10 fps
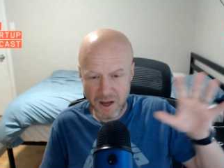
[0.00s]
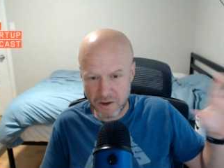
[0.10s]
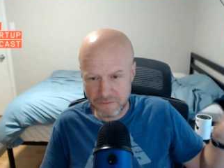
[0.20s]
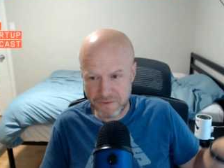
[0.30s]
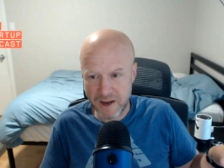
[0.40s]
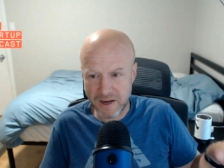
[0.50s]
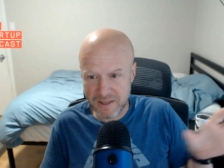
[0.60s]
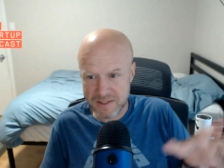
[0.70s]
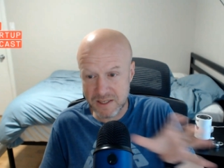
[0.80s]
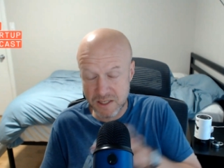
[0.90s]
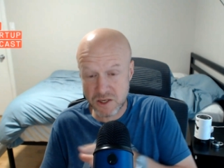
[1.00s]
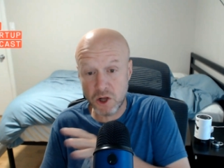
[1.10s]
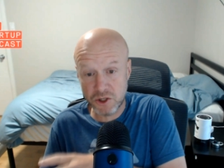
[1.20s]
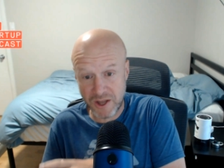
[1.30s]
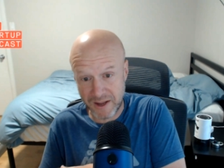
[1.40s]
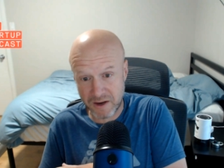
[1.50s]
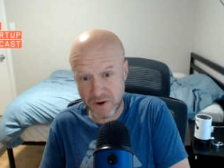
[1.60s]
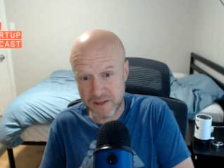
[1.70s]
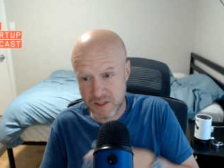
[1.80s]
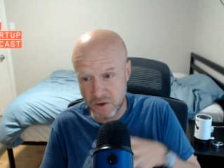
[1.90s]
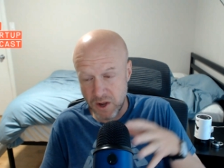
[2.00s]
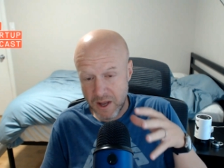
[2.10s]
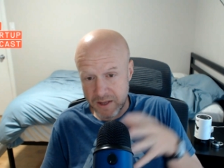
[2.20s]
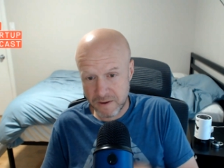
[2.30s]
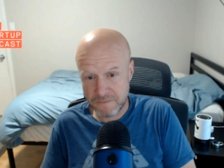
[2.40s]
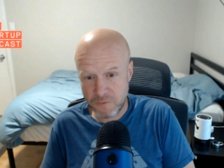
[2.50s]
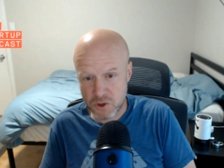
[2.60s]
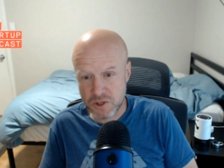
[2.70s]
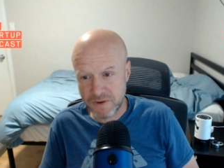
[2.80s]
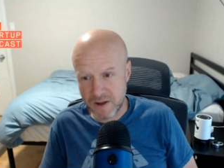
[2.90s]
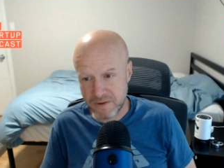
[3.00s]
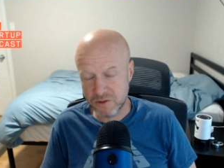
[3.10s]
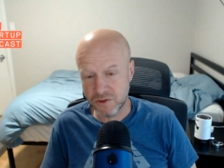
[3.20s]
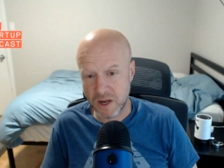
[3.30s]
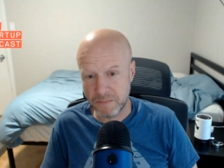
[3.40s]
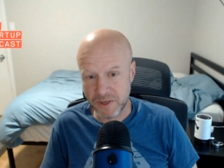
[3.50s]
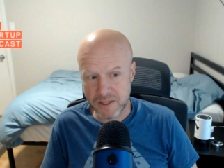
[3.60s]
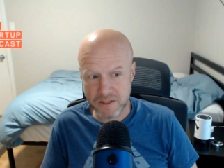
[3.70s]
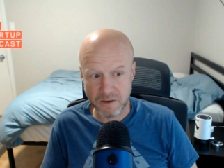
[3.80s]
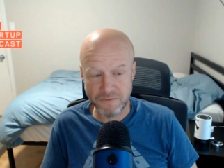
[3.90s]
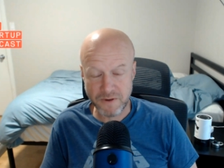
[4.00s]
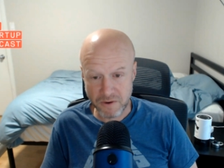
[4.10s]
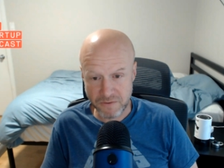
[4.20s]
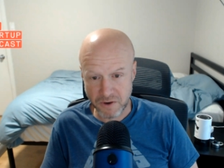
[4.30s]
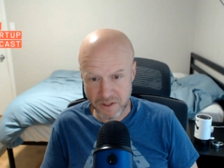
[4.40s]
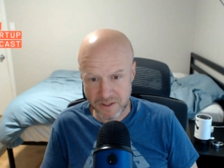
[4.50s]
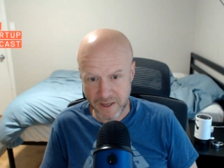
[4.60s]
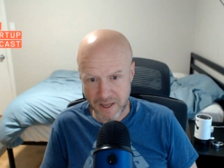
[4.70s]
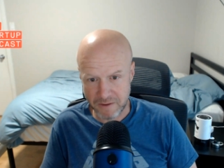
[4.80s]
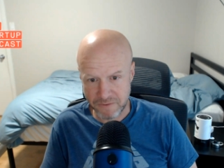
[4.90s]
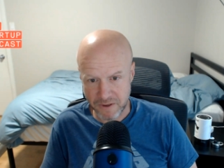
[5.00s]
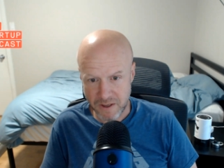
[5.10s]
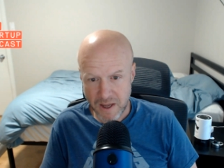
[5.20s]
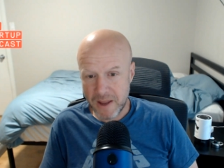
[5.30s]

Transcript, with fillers: on finance. This is all tech, right? So the Fortune 500 companies are very, very tech heavy.